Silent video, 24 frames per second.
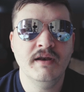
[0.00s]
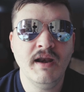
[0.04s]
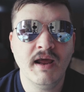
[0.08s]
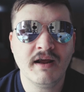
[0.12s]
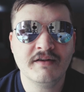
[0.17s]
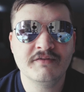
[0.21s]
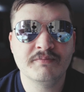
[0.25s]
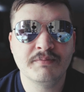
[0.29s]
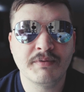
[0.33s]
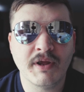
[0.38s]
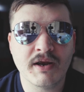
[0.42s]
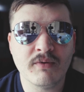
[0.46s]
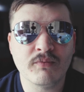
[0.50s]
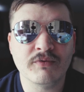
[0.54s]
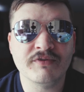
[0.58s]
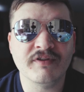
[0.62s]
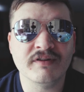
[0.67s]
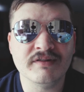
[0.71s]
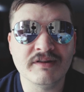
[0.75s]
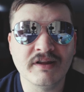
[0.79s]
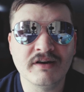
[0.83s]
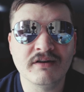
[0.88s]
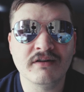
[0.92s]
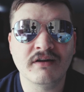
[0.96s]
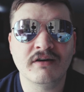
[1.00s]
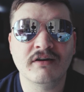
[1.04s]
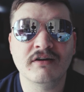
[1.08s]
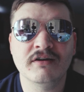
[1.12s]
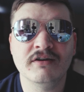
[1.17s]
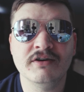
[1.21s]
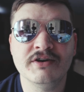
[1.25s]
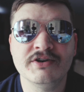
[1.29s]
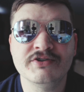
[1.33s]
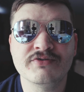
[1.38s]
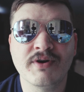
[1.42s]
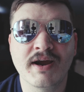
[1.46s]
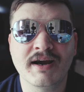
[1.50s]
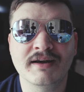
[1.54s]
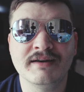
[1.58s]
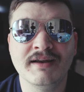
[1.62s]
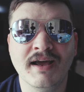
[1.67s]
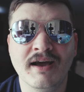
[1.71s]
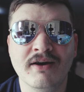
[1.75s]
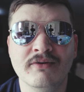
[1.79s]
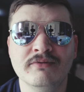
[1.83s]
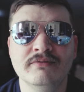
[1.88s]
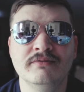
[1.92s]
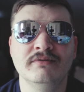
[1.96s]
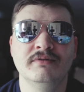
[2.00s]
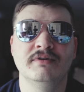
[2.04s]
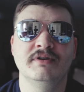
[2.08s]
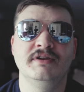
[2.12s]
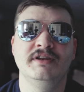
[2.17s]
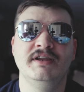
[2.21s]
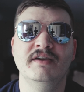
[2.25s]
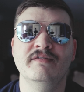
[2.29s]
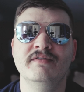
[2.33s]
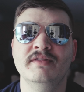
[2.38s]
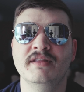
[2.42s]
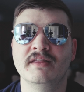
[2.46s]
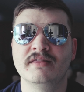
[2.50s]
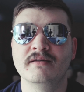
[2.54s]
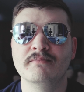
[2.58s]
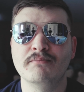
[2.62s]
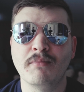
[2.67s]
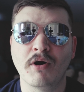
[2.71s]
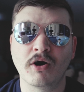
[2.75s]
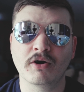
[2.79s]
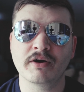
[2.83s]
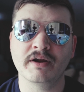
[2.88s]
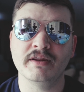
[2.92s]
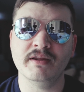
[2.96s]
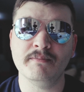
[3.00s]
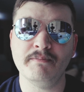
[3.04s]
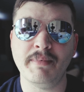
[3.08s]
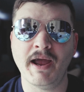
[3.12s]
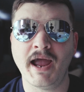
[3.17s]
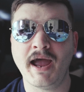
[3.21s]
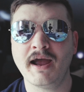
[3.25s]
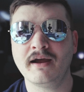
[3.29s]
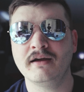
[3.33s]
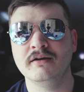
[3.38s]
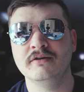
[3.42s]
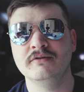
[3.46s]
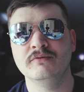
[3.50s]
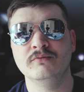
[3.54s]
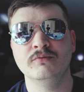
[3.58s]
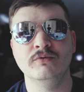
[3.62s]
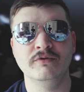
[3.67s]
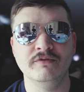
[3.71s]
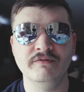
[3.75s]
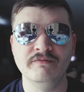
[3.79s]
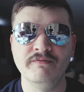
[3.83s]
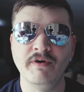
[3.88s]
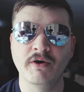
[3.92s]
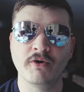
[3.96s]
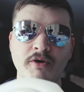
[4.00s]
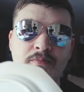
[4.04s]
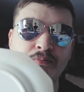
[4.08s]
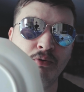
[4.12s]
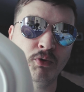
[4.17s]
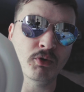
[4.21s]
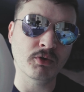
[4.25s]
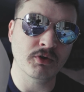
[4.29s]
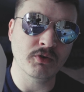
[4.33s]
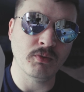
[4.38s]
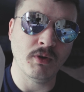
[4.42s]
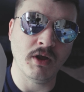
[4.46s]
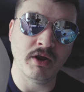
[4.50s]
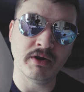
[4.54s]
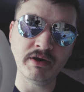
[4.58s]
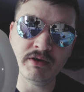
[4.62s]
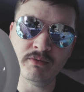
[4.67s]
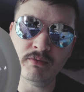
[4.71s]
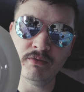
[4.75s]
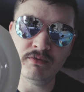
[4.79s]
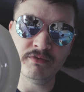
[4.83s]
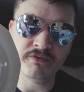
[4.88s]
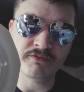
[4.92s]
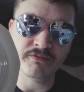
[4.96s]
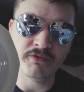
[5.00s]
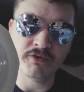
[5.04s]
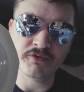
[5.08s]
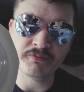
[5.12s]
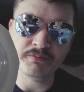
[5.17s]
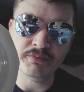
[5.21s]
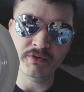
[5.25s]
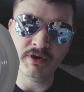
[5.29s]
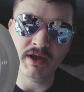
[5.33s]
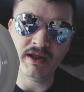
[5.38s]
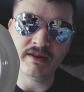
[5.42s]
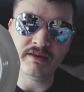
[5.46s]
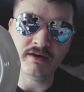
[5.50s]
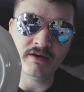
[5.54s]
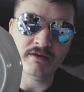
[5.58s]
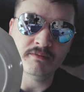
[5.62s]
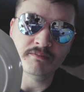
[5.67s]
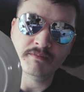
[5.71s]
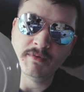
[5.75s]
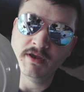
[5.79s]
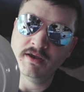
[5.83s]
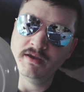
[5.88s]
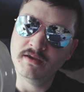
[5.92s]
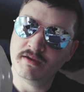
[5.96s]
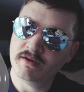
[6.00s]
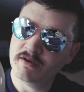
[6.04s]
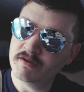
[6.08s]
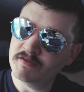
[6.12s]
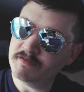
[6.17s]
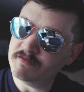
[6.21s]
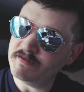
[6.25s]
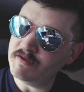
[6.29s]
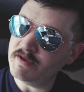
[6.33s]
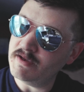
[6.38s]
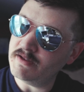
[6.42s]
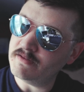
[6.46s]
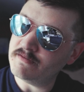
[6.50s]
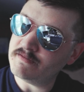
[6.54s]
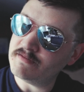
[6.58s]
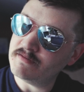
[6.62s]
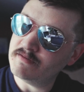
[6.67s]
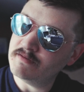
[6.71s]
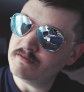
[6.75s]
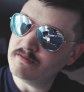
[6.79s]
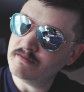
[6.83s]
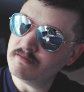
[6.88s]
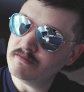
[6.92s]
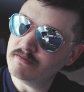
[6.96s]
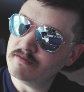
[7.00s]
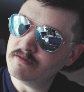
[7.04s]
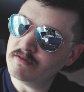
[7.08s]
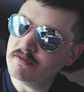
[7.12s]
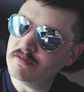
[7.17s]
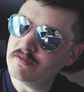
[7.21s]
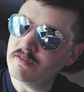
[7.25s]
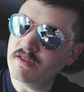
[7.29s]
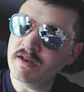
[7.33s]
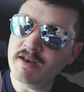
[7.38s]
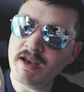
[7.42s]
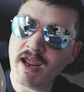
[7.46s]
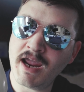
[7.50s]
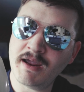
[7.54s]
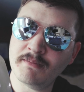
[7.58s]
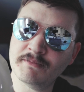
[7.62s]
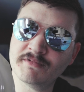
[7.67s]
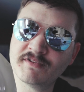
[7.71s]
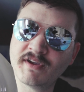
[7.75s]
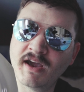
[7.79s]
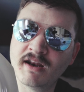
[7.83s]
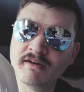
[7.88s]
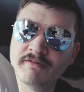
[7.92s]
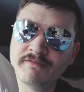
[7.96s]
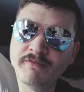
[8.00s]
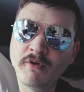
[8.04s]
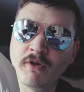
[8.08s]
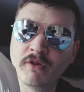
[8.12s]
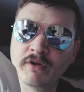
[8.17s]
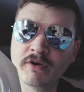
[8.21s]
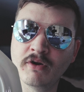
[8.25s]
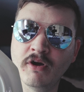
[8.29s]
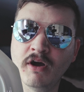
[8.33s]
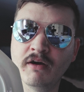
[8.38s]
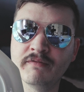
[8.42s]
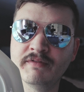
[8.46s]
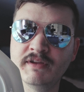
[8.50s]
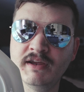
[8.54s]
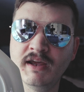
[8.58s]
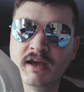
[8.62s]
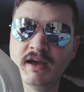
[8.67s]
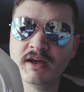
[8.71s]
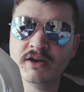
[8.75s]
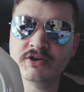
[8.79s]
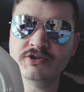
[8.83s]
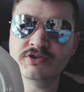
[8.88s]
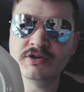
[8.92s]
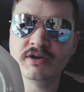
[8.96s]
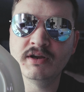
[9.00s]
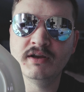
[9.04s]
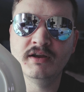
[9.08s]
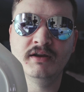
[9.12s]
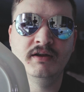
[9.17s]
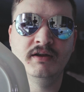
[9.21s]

The next plate was a little harder to track down, given that the mark on the back was very poor quality when it was first put on there. You can see it's the names kind of falling off the edge.